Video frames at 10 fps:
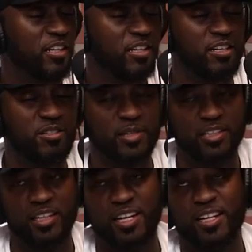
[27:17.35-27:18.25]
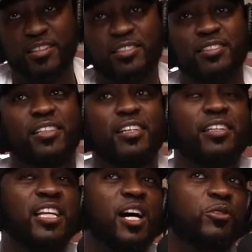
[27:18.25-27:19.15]
Oh, my gosh.
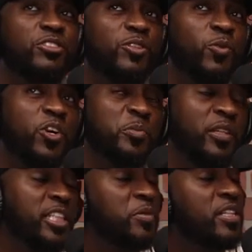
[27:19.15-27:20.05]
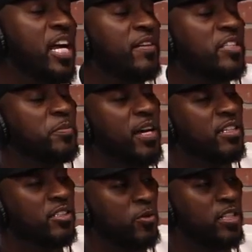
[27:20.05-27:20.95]
That was the worst. But at least we didn't have it as bad
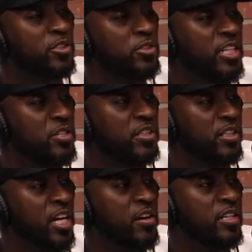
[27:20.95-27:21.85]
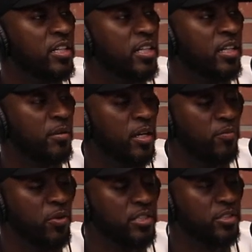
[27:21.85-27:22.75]
as the wrestlers. They used to carry a
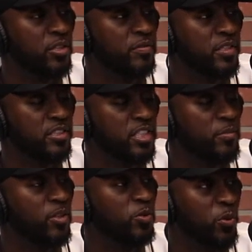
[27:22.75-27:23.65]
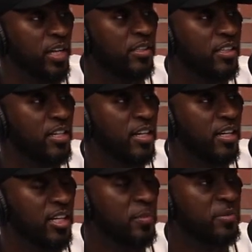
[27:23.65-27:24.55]
wrestler of the similar weight
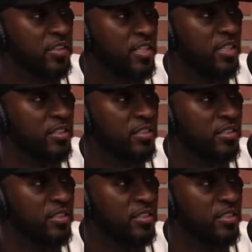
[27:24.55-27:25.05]
up the stairs.